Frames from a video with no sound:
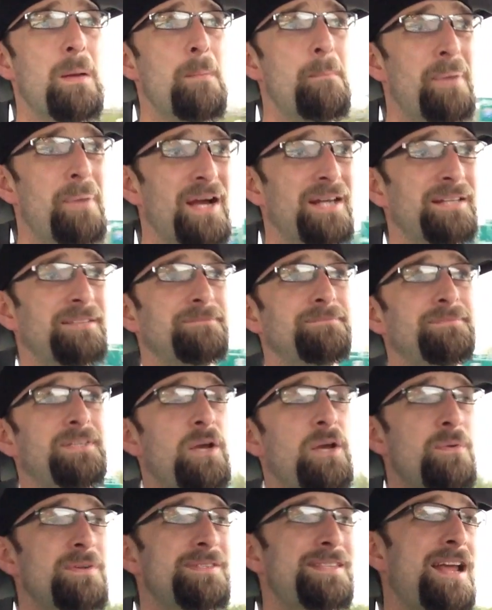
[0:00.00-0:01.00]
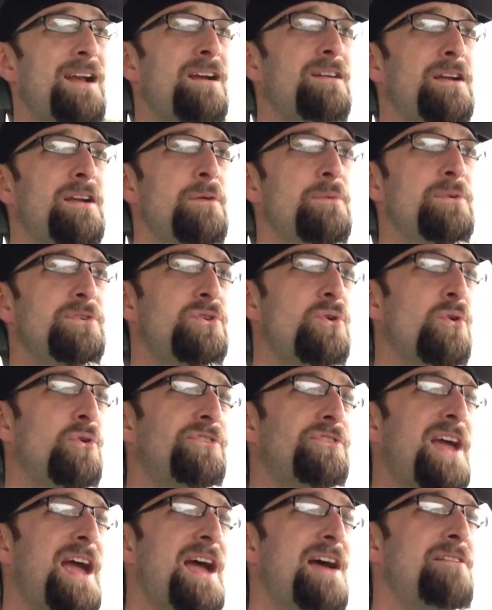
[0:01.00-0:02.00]
But it was there. It was cool
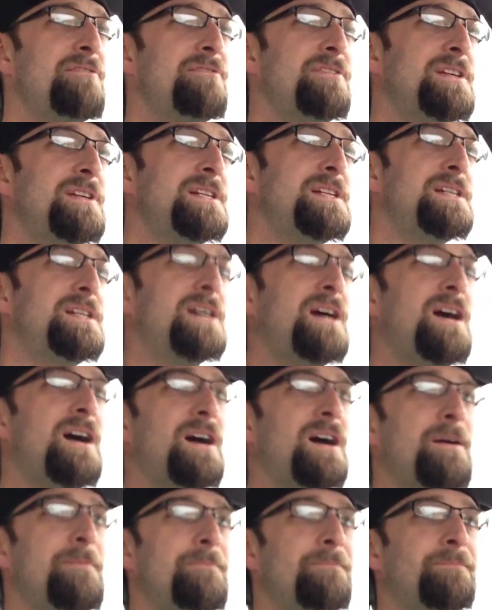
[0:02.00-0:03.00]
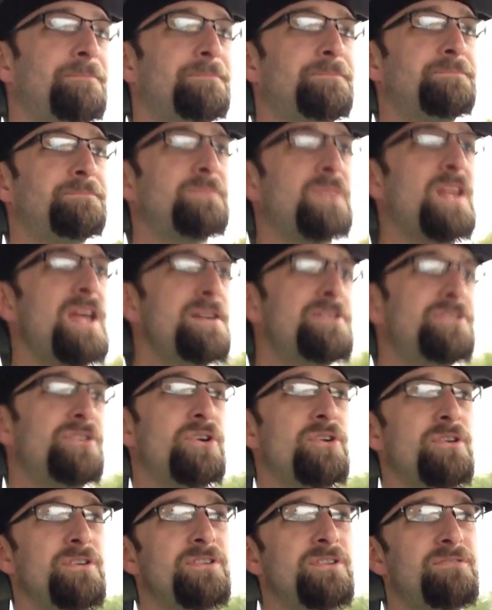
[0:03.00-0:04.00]
to have. And
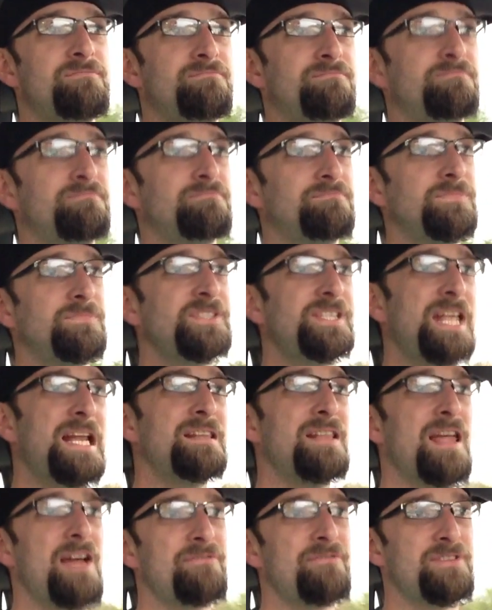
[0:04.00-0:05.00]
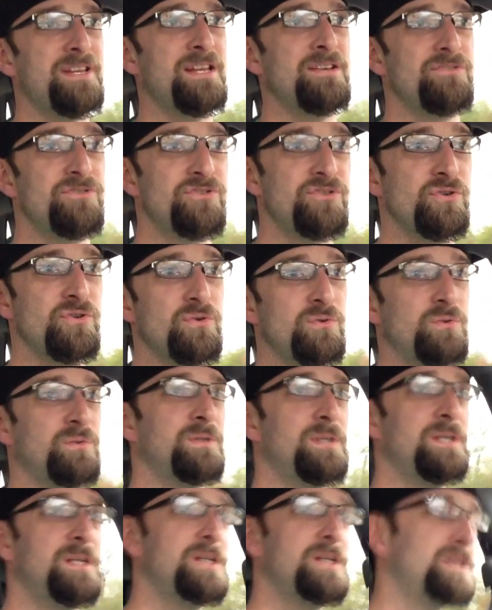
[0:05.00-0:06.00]
stay left into,
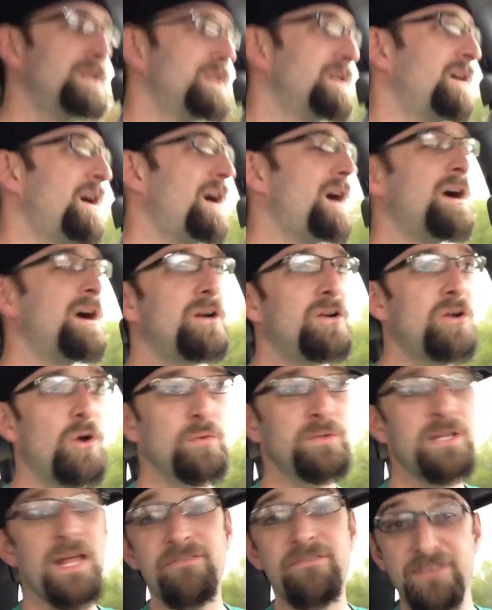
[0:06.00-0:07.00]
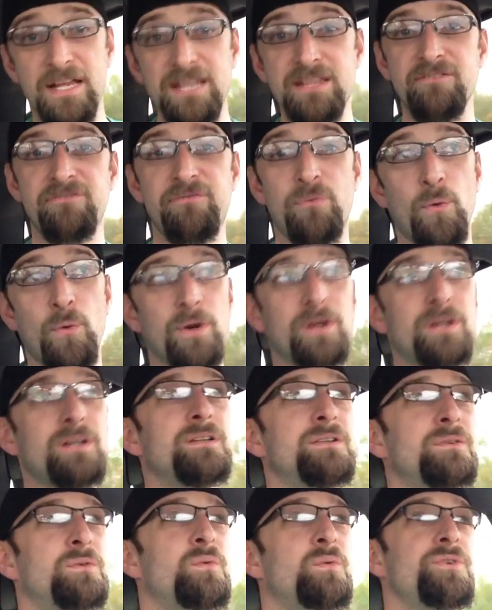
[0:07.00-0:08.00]
go left at the fork,
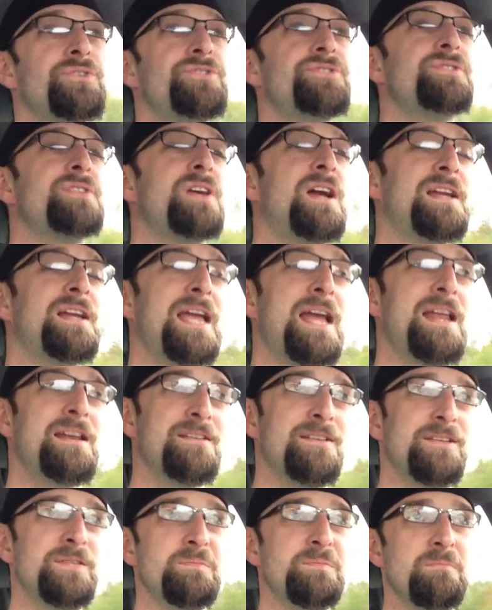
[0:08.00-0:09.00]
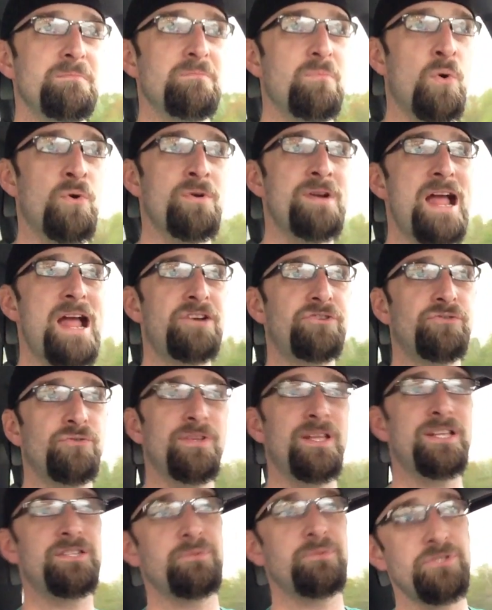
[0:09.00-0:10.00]
which again is more natural.
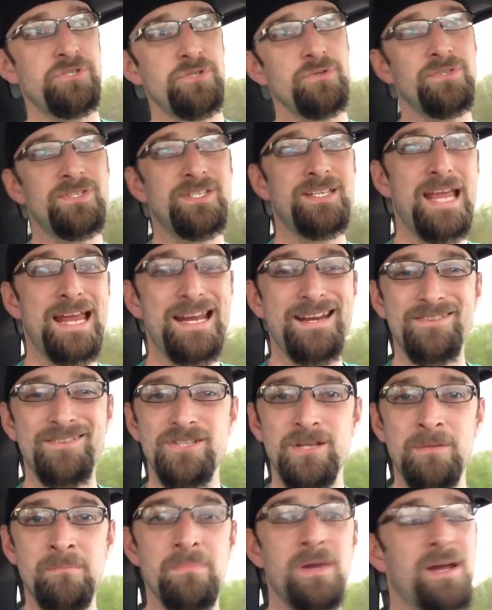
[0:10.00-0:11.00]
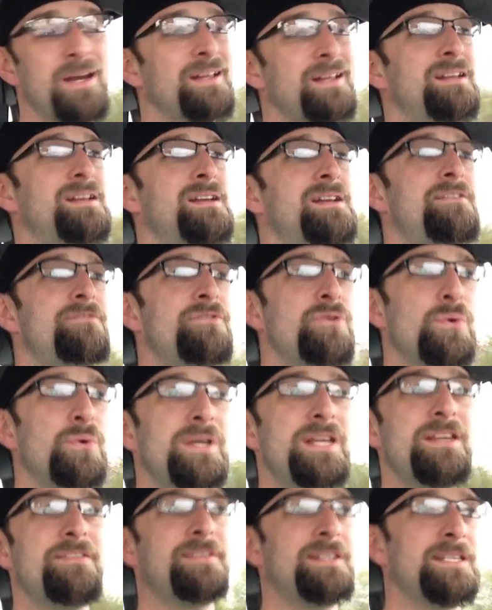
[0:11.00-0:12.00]
That's what you'd say to somebody. You're
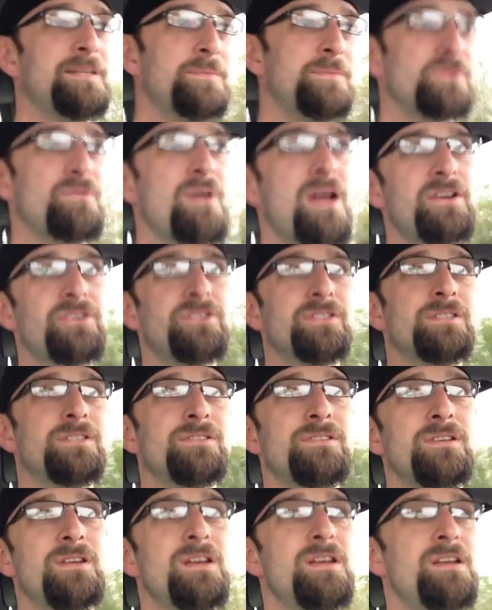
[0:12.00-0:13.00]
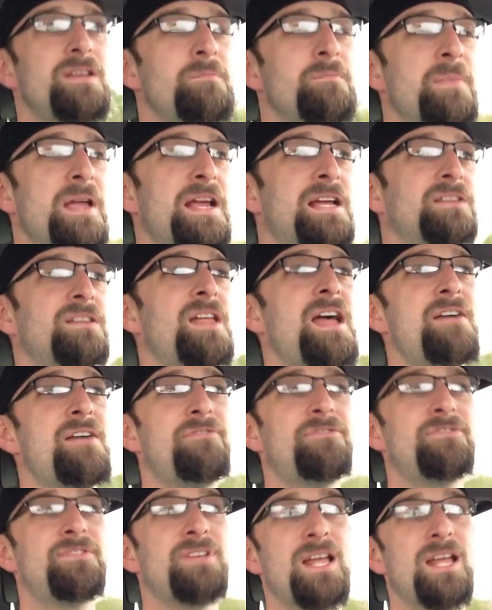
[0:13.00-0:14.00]
giving them directions. Make a
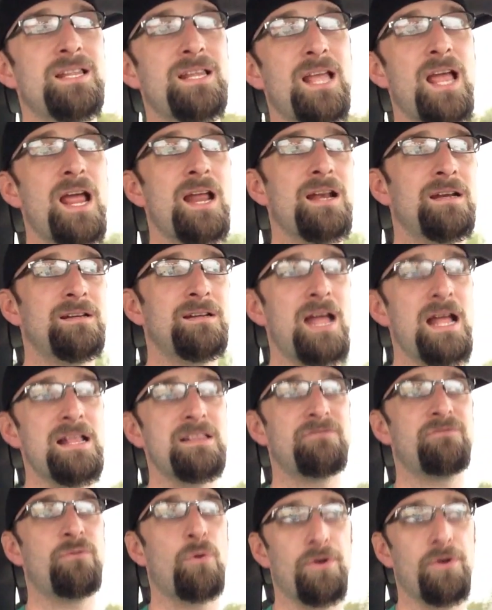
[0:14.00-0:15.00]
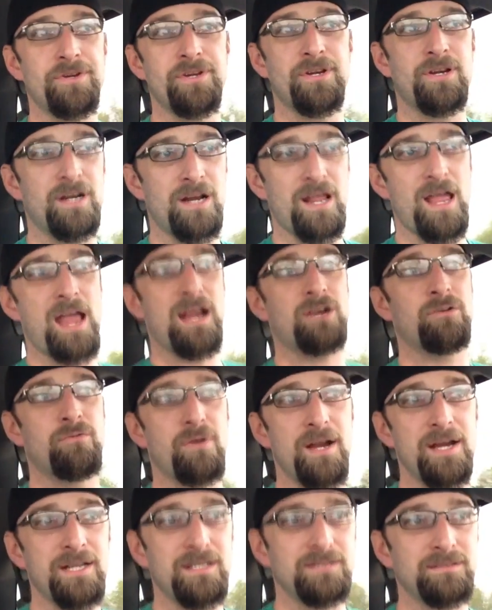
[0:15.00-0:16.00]
left, and then at the fork you're going to hang a
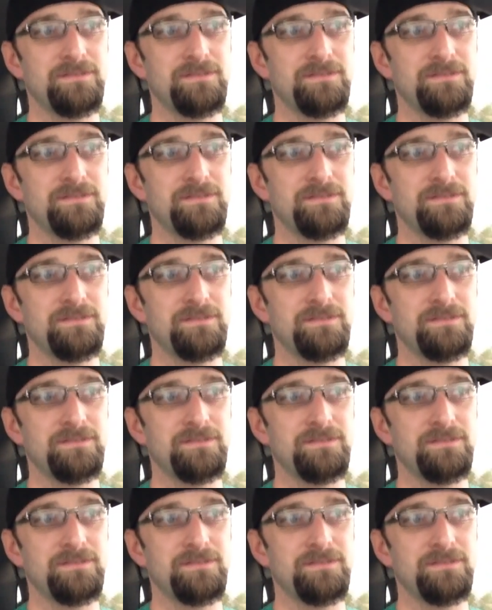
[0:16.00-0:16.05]
right.